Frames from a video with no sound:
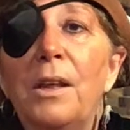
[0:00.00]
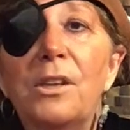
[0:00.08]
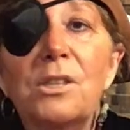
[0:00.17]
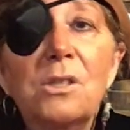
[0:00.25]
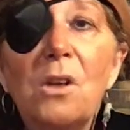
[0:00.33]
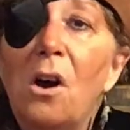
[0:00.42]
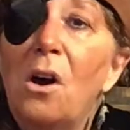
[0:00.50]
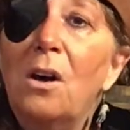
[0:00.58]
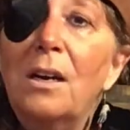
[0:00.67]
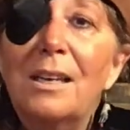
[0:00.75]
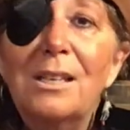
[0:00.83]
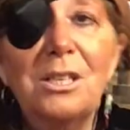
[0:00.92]
a
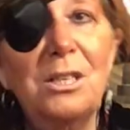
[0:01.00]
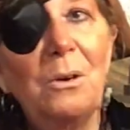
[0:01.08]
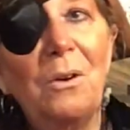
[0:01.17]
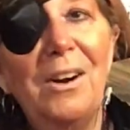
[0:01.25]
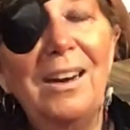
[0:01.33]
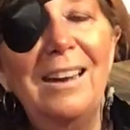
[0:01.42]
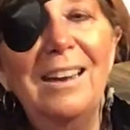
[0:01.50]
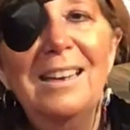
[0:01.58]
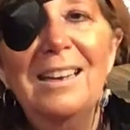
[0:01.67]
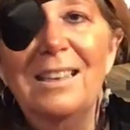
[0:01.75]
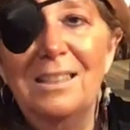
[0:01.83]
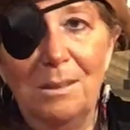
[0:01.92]
song, a story,
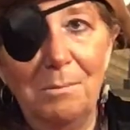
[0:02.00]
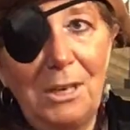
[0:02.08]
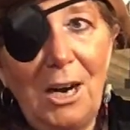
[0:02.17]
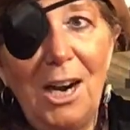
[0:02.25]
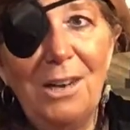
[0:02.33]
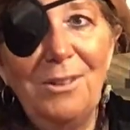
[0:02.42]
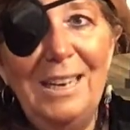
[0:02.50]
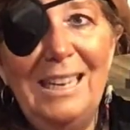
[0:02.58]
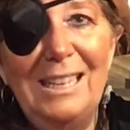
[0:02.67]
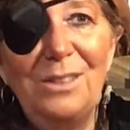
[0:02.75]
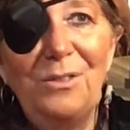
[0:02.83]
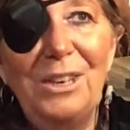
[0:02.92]
some card
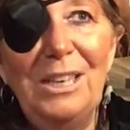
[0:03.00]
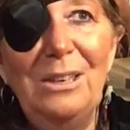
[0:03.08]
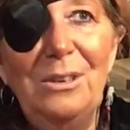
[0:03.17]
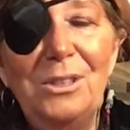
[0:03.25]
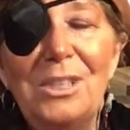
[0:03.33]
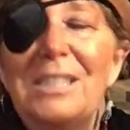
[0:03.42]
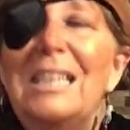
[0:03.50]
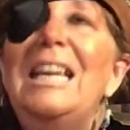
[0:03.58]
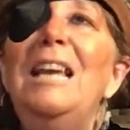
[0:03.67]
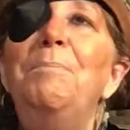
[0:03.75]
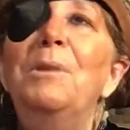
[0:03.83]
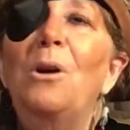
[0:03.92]
readings for you, just to
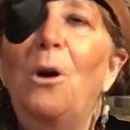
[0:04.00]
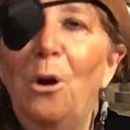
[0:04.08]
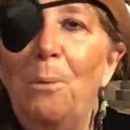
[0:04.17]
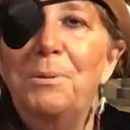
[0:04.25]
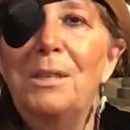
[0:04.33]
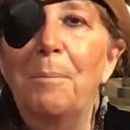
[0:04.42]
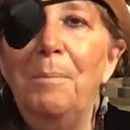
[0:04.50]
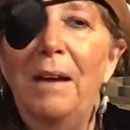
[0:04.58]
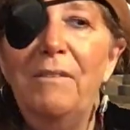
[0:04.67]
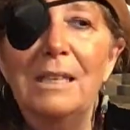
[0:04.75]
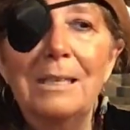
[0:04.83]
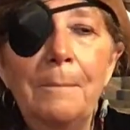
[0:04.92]
keep your hopes up,
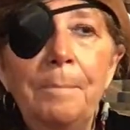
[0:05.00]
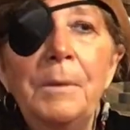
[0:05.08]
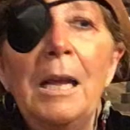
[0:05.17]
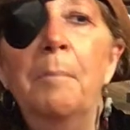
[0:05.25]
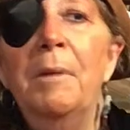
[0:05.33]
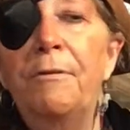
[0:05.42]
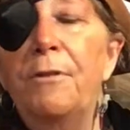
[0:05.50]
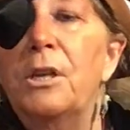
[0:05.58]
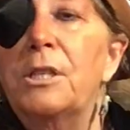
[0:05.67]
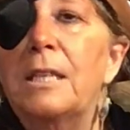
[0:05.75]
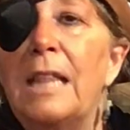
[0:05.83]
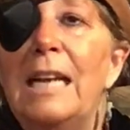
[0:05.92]
lovies. But
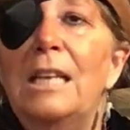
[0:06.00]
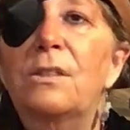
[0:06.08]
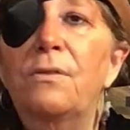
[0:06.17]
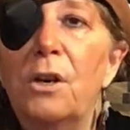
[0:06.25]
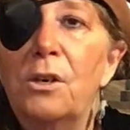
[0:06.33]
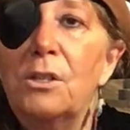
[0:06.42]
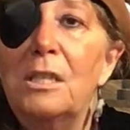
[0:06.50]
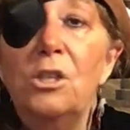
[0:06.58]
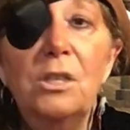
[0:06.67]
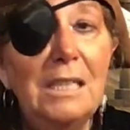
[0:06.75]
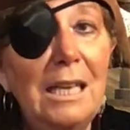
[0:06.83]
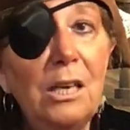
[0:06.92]
first things first, did
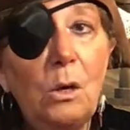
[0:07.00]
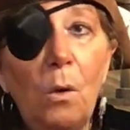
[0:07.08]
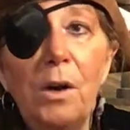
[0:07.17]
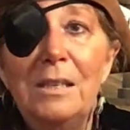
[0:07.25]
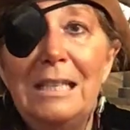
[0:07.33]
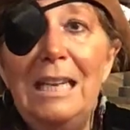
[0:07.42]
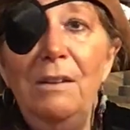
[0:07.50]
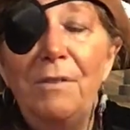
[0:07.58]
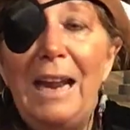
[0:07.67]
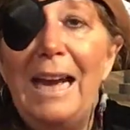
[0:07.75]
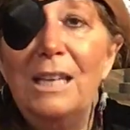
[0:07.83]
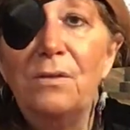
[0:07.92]
you see the quarantine
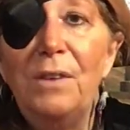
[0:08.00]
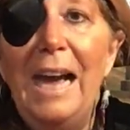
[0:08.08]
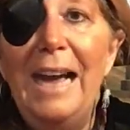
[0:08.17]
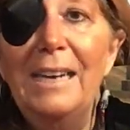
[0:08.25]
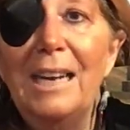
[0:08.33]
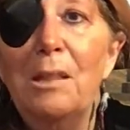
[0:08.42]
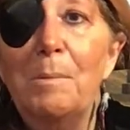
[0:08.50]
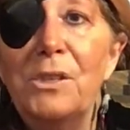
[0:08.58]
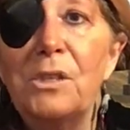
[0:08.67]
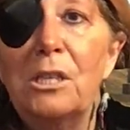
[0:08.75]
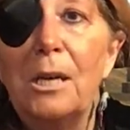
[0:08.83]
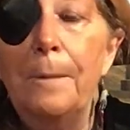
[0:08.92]
flags flying on the
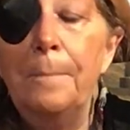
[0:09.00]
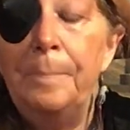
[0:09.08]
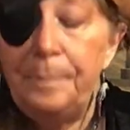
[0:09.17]
messenger?